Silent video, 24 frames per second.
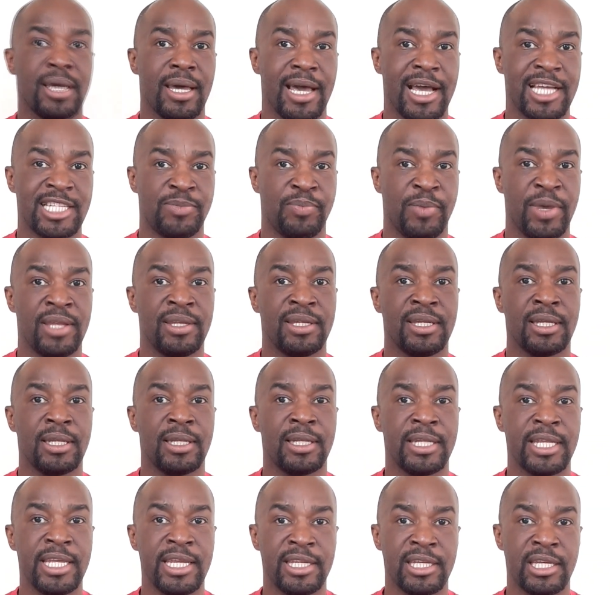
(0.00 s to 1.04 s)
has been the
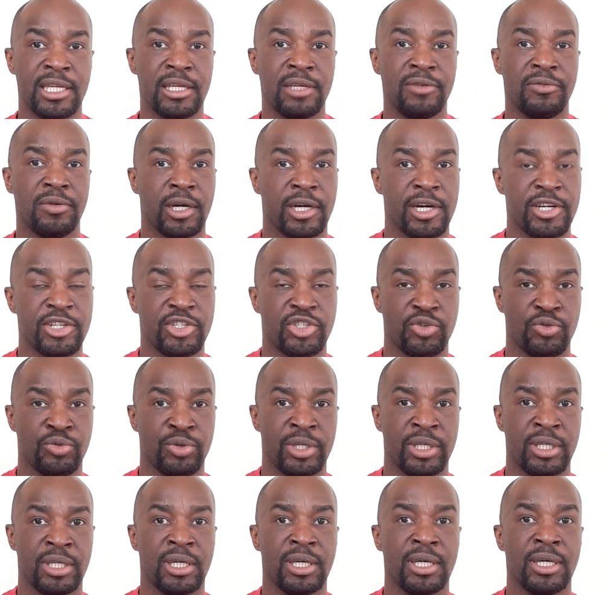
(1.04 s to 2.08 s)
leading
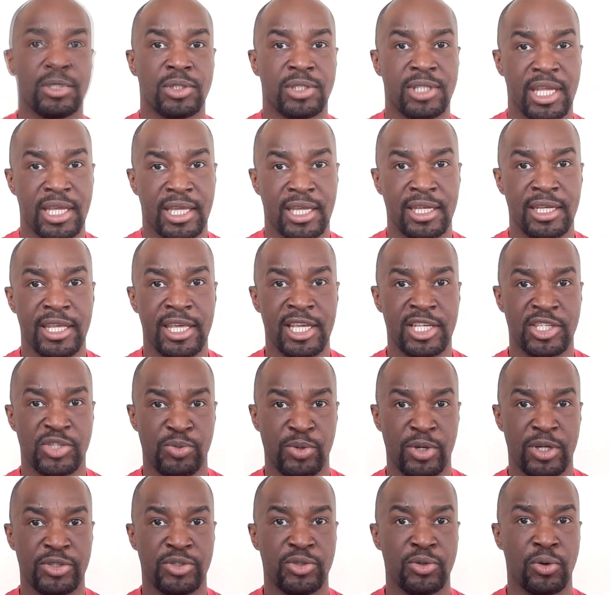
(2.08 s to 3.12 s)
country taking
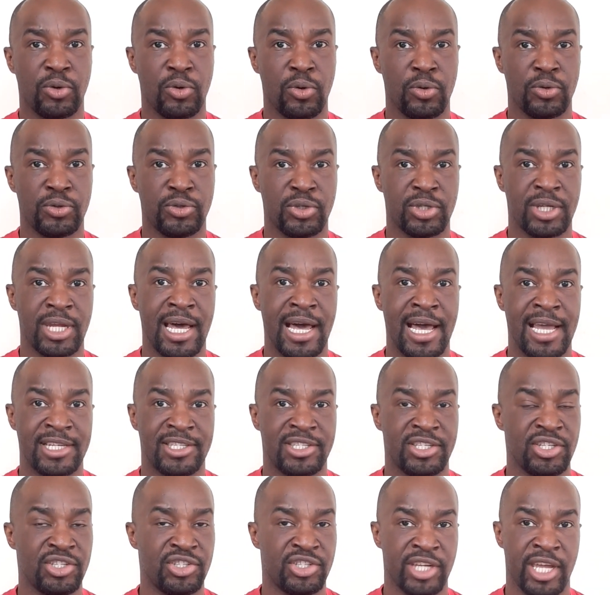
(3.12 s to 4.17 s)
Israel to court, to the
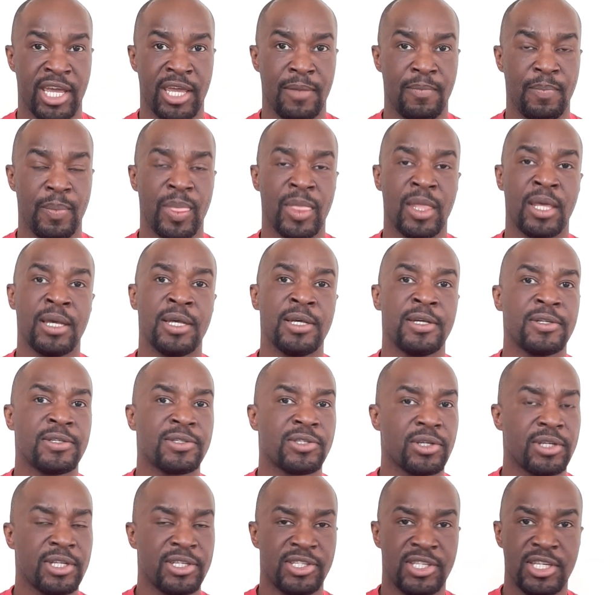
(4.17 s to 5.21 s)
ICJ.
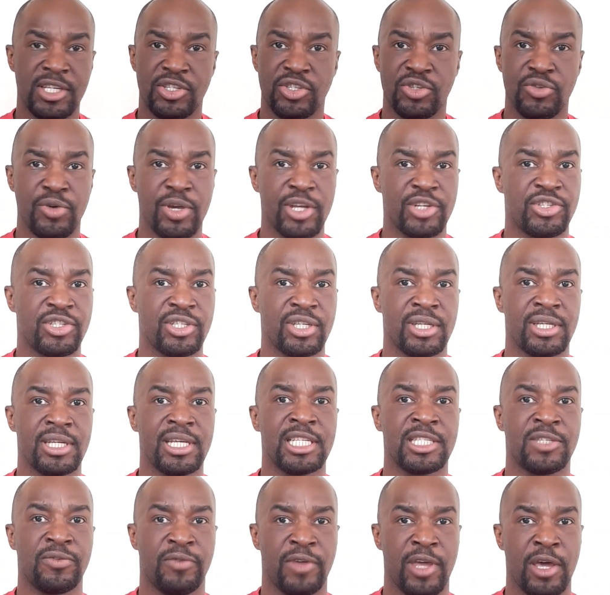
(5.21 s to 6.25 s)
So the situation
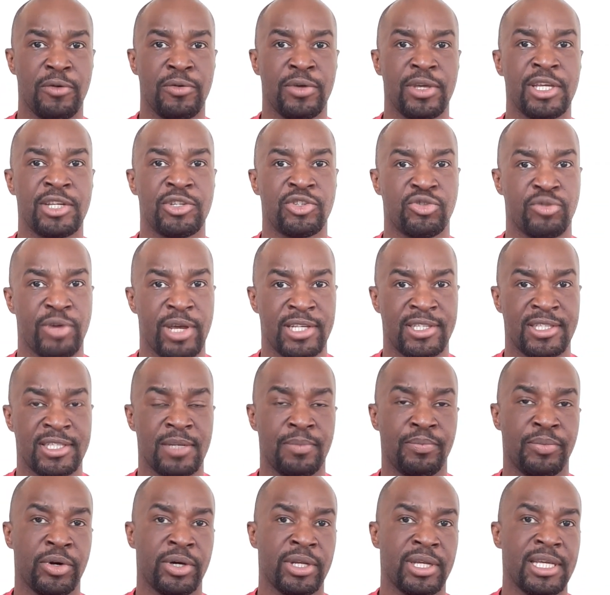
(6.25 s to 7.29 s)
is very interesting.
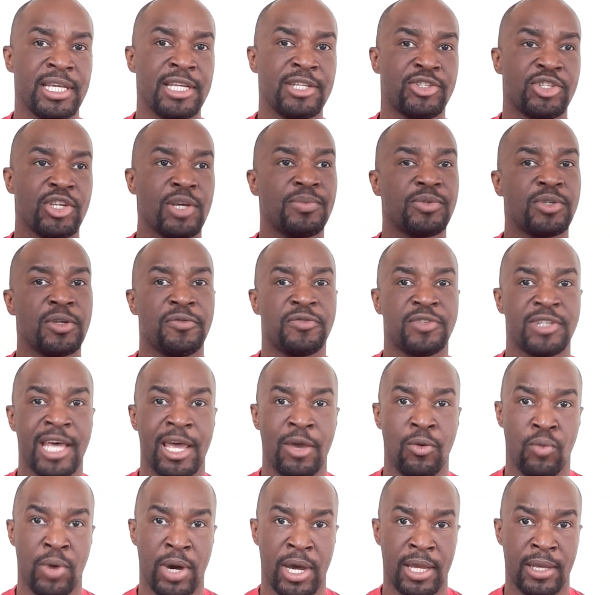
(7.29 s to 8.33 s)
But in terms of
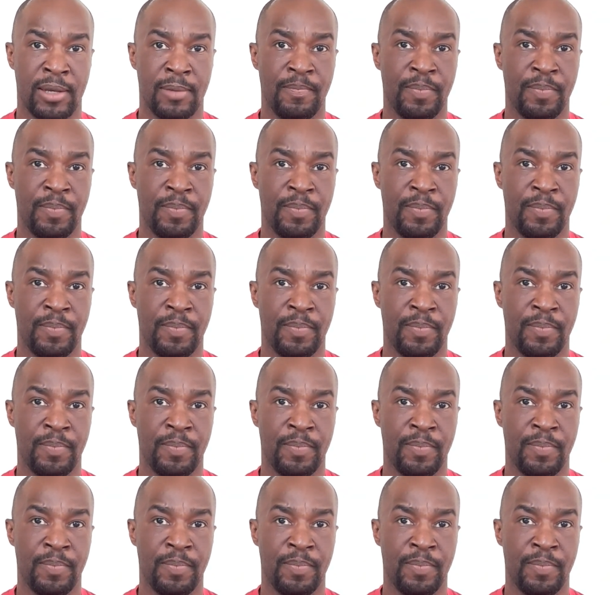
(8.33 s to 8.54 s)
Taiwan,